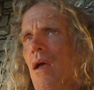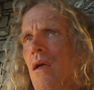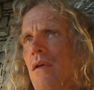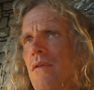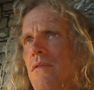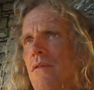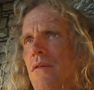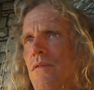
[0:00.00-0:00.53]

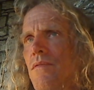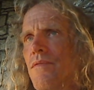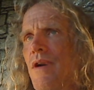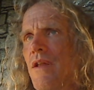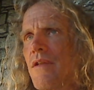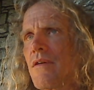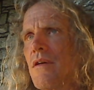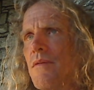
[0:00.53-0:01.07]
So,
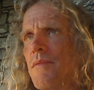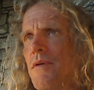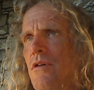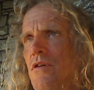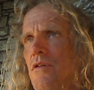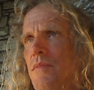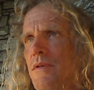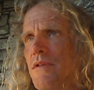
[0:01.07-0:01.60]
father come
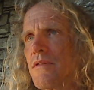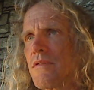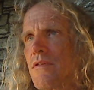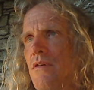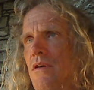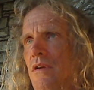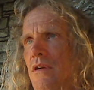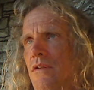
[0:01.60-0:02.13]
home, has
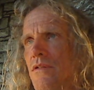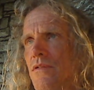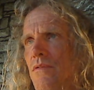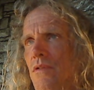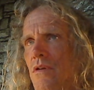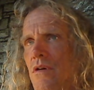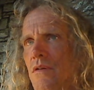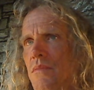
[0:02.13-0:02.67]
gone on too
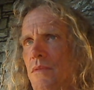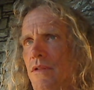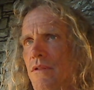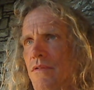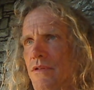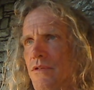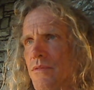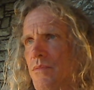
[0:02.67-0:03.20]
long,
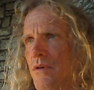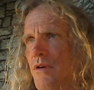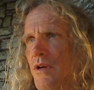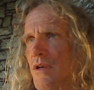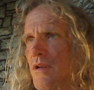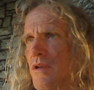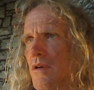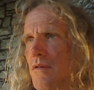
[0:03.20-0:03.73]
mother is
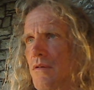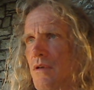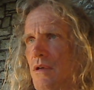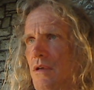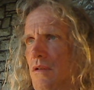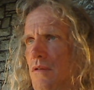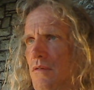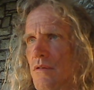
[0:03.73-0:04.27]
worried. Okay,
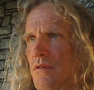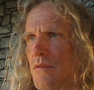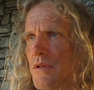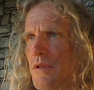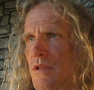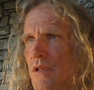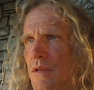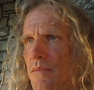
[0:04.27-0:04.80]
I don't know
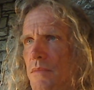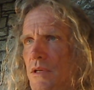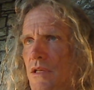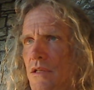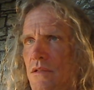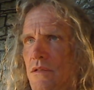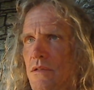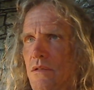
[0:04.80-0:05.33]
what that
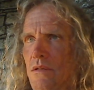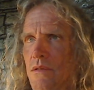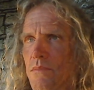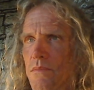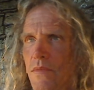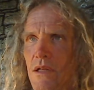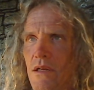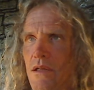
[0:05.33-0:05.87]
means. Some
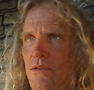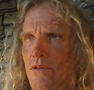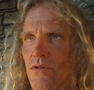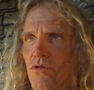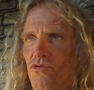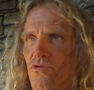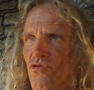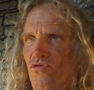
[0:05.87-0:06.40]
kind of
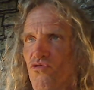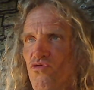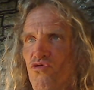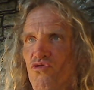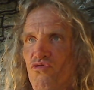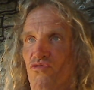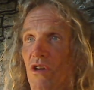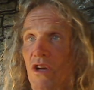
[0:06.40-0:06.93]

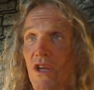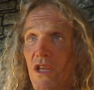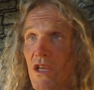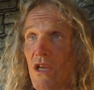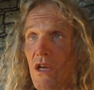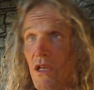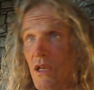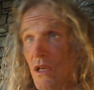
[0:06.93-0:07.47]

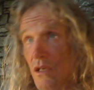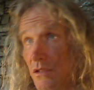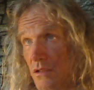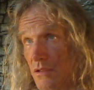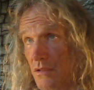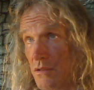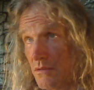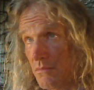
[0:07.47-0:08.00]
druggy, I
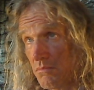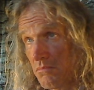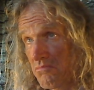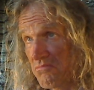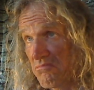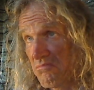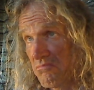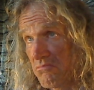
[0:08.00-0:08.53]
guess.
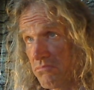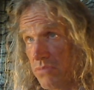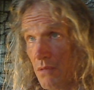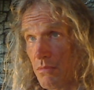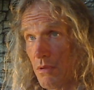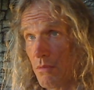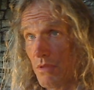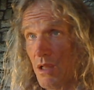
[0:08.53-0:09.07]
Blah,
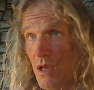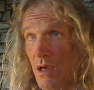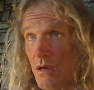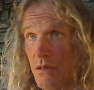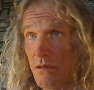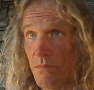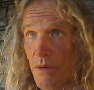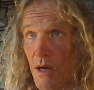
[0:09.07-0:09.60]
blah, blah,
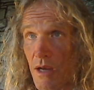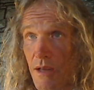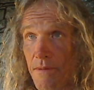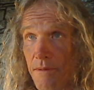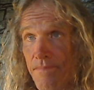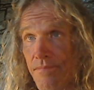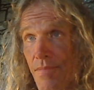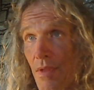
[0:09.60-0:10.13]
goodbye.
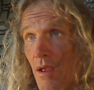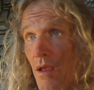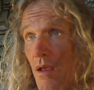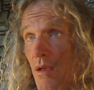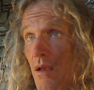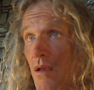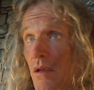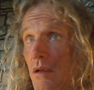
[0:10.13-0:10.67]

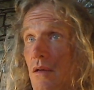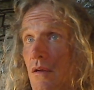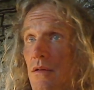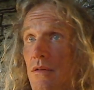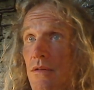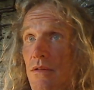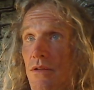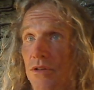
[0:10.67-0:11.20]

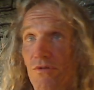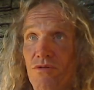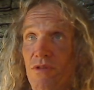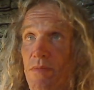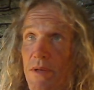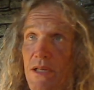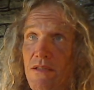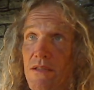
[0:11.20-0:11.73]
The
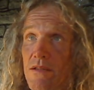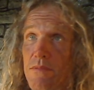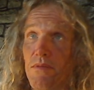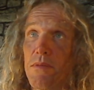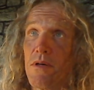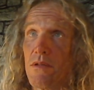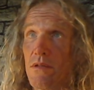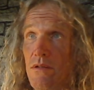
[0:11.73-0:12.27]
tripping
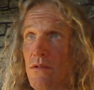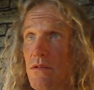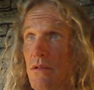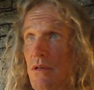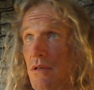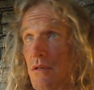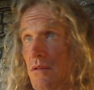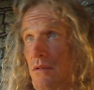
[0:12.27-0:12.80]
sponge
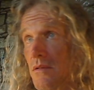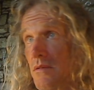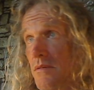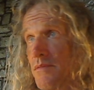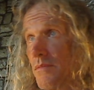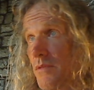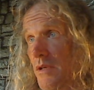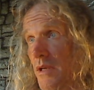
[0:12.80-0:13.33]
is
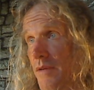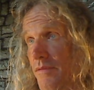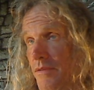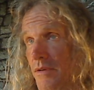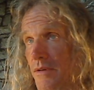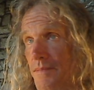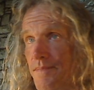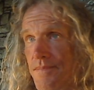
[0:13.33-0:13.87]
whatever.